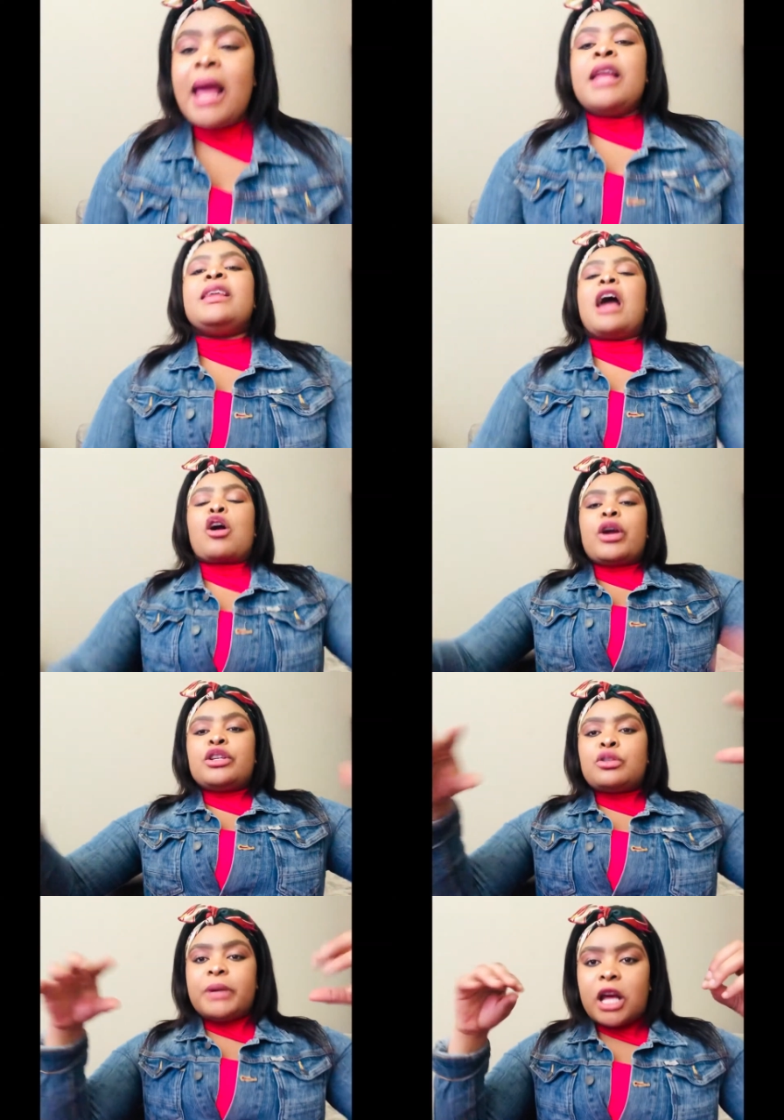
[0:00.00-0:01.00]
There are going
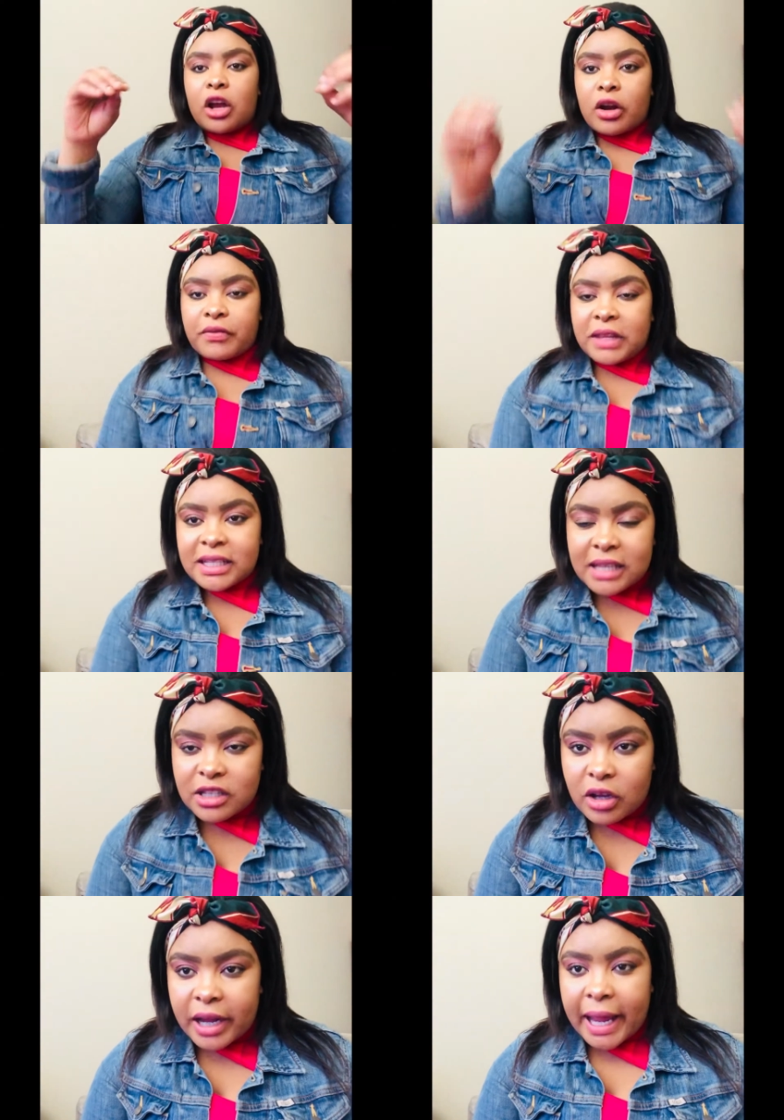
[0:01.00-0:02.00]
to be a lot of things that's
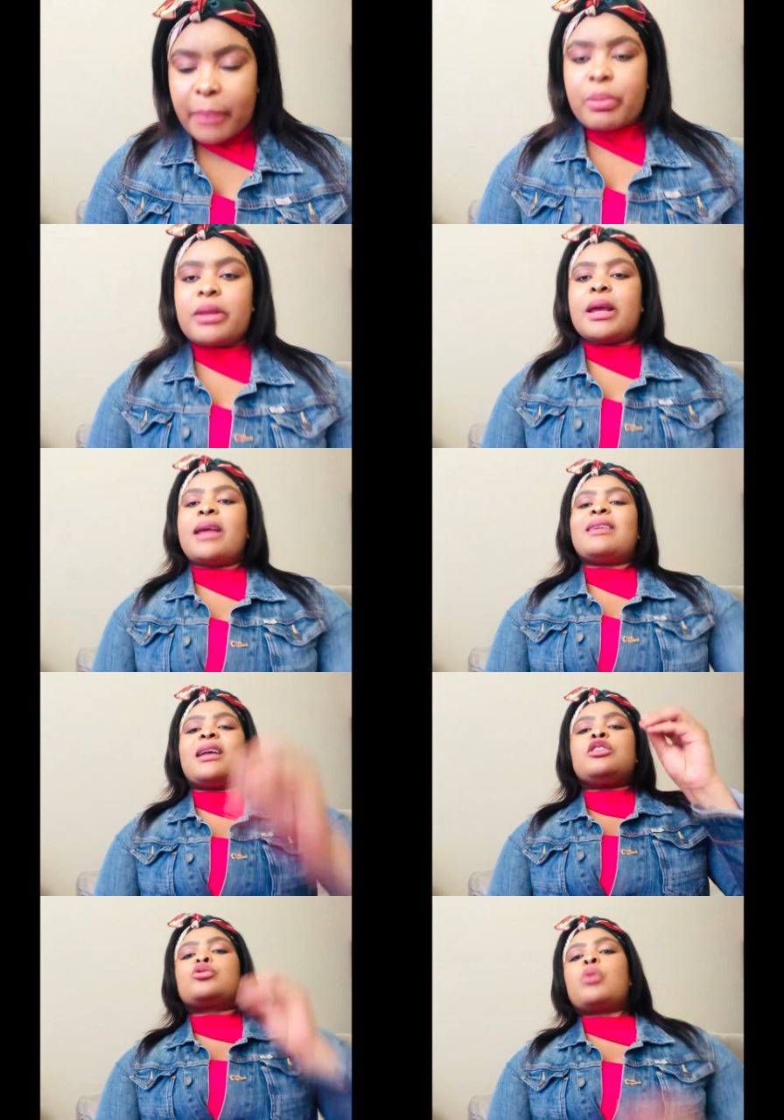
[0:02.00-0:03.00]
going to happen there. That
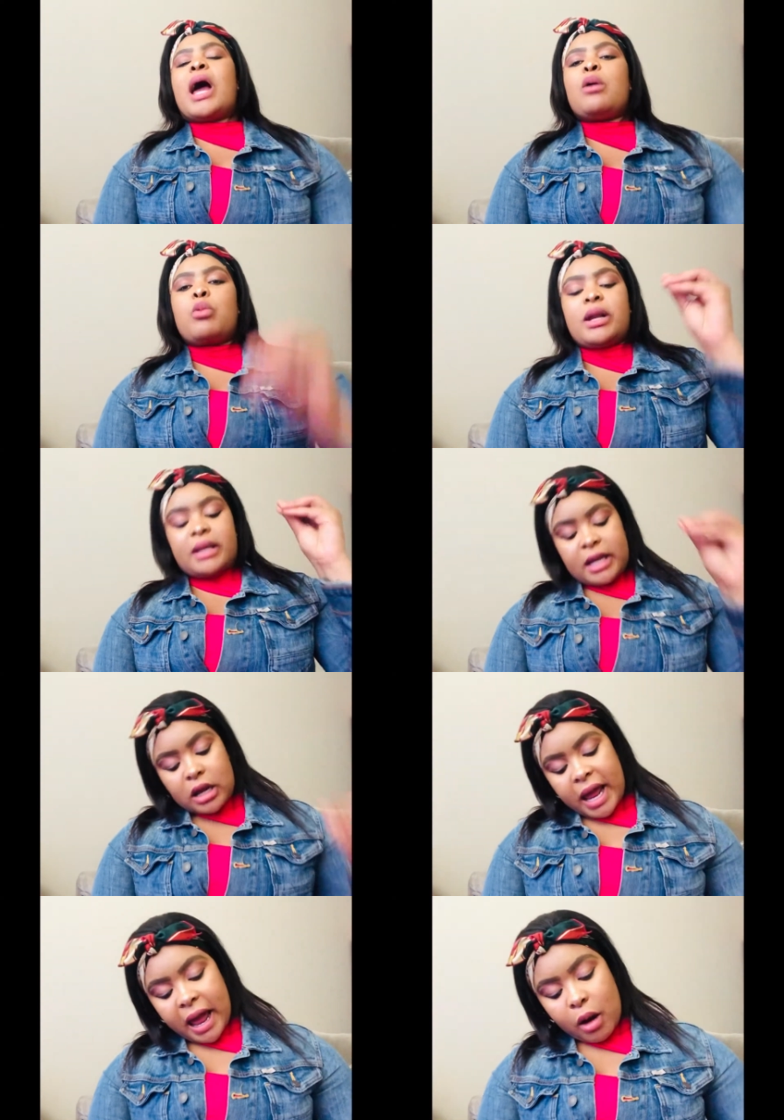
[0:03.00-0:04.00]
is why when they
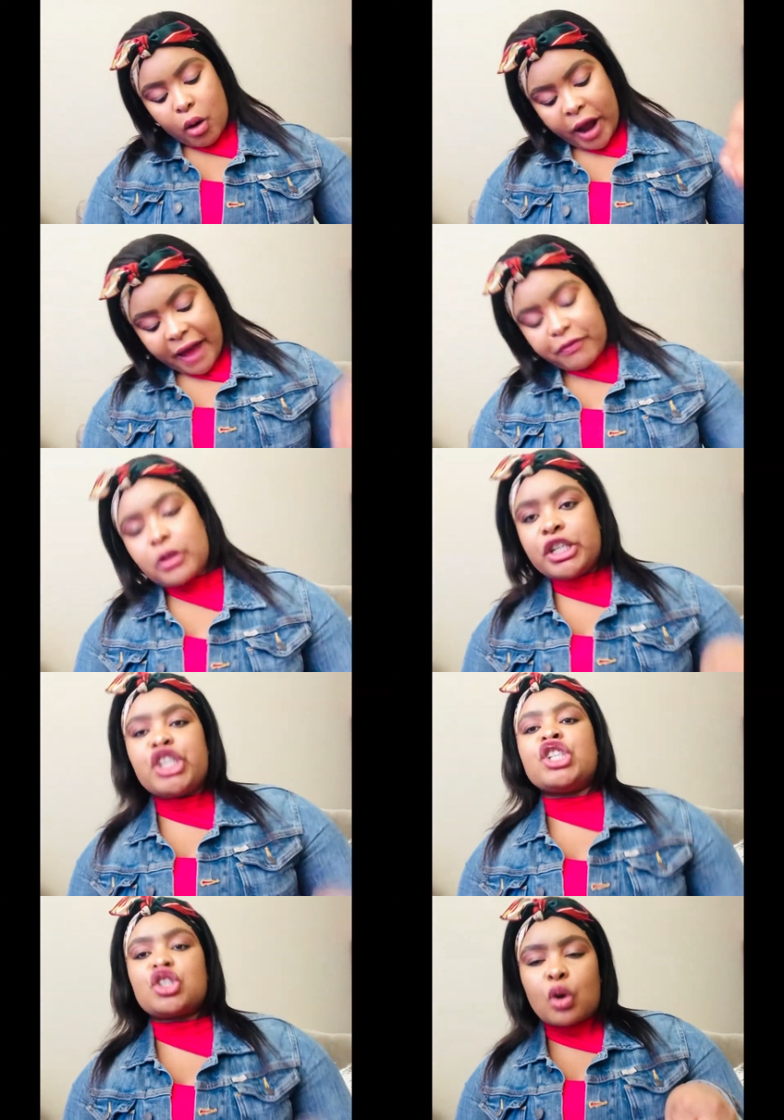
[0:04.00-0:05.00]
have
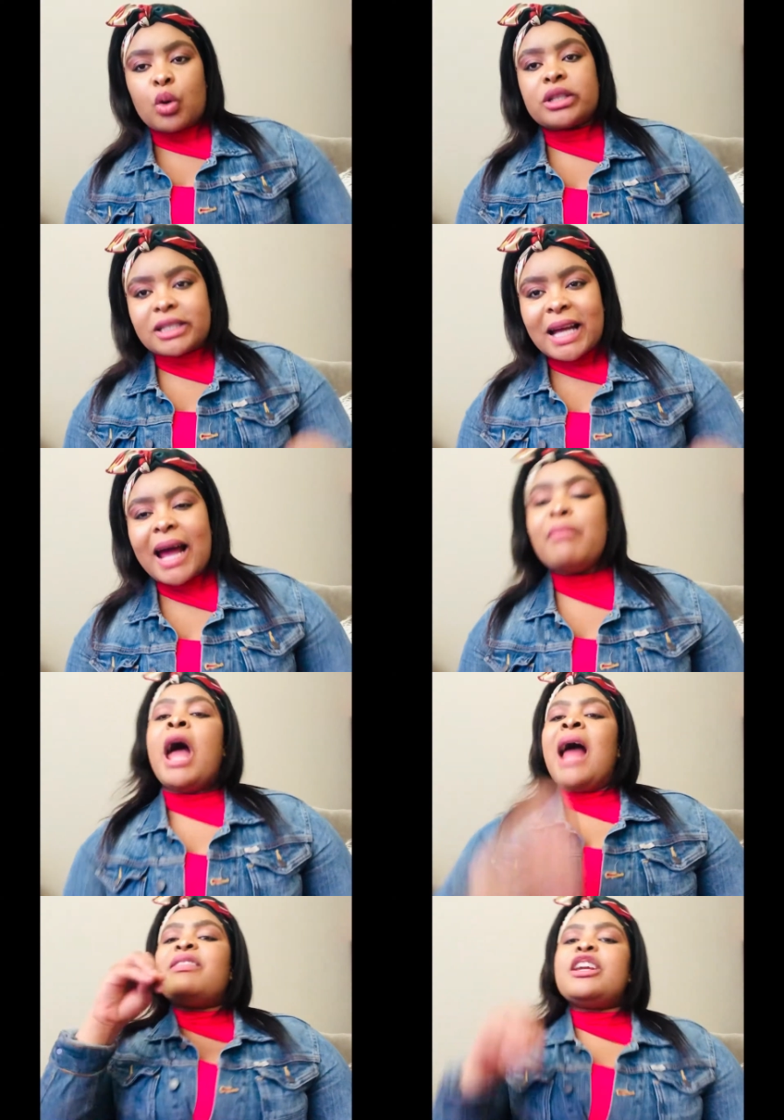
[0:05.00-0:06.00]
auditions all the time,
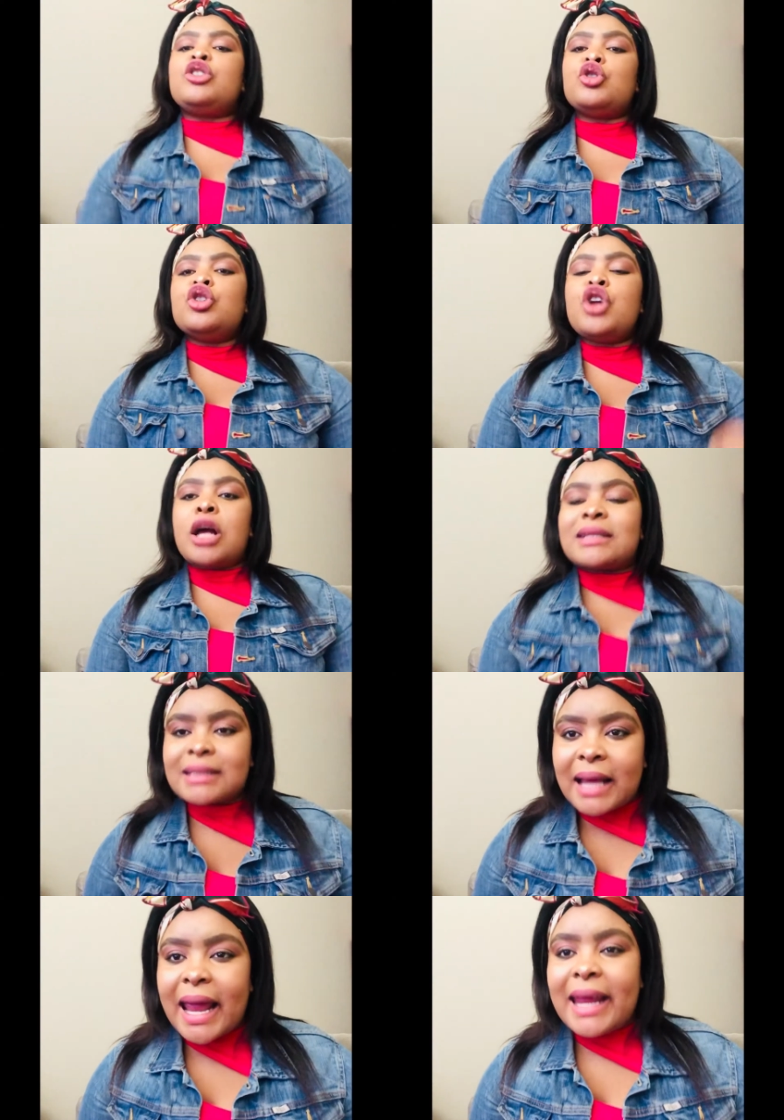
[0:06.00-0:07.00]
they do not
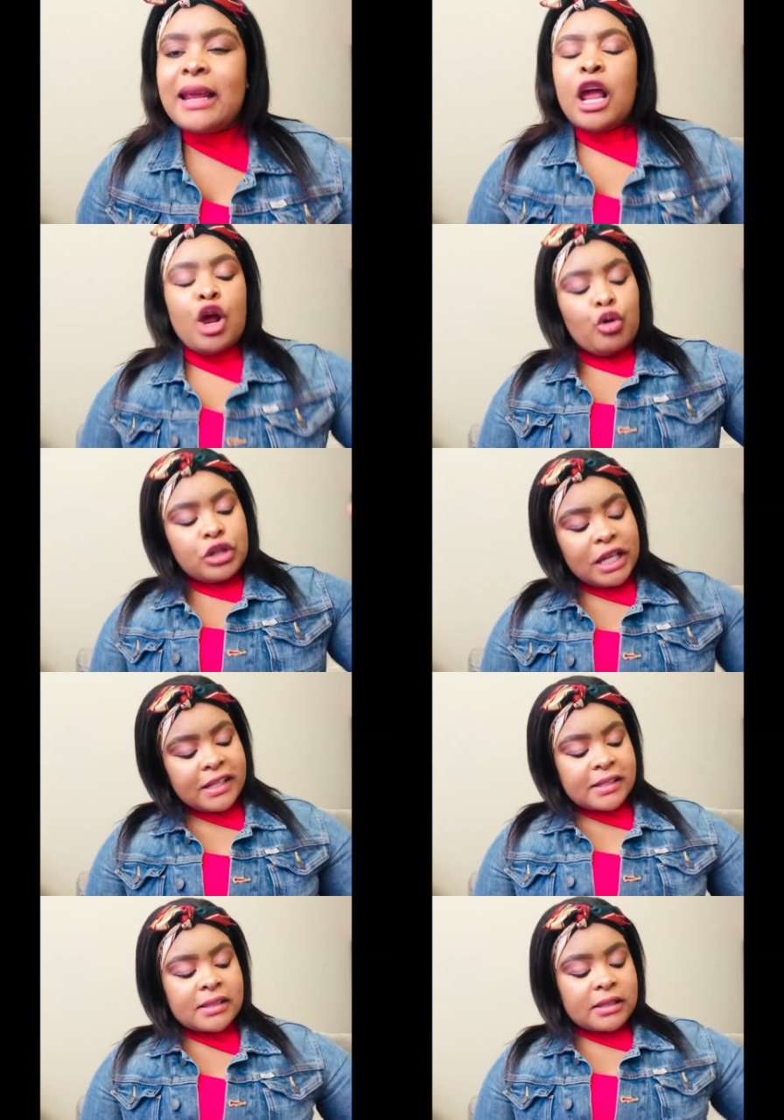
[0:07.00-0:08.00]
say
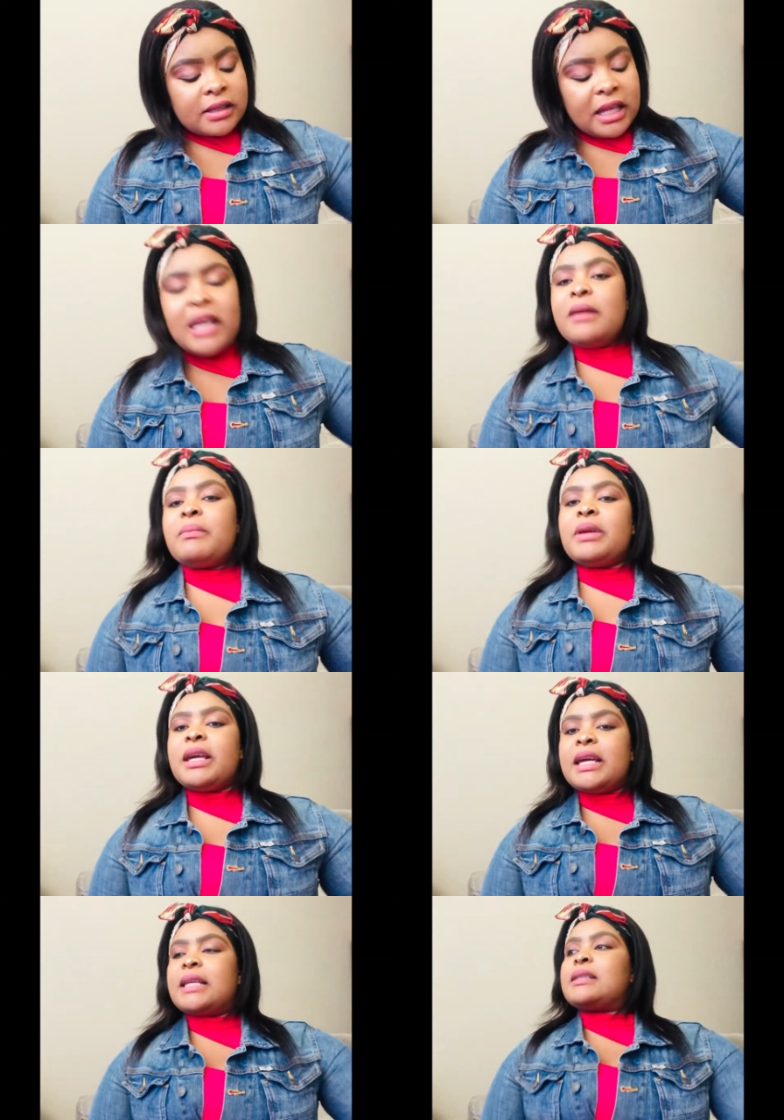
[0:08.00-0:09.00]
this theme
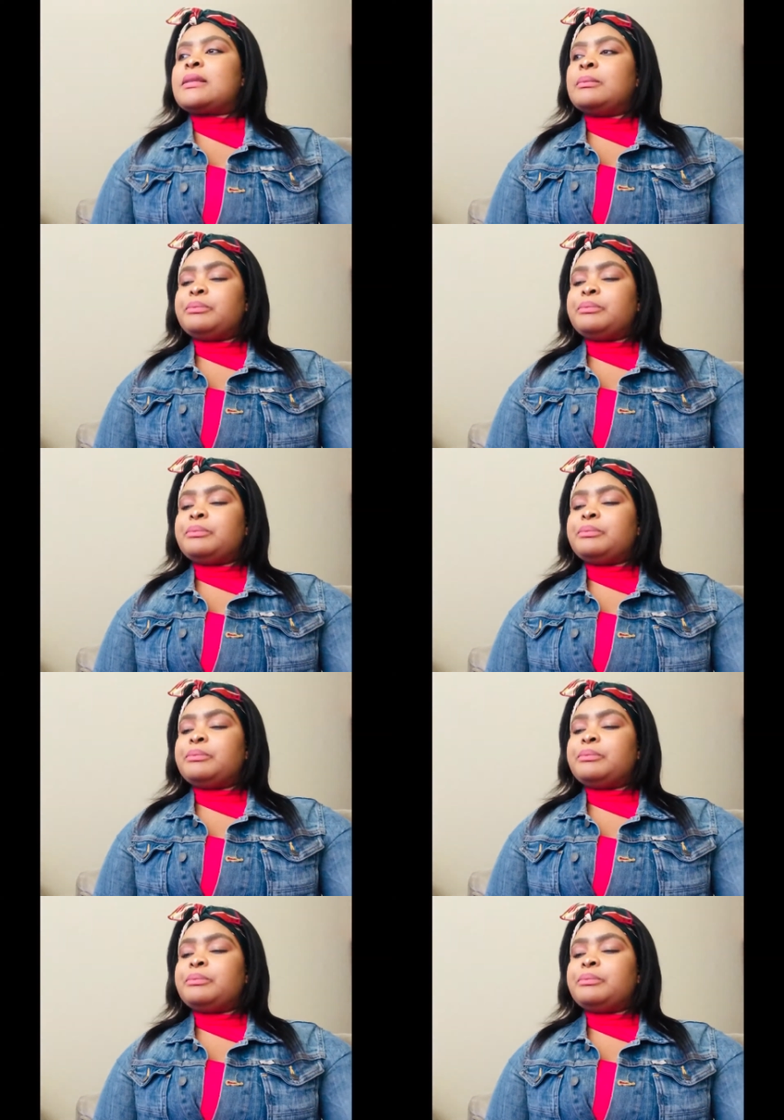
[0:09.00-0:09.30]
is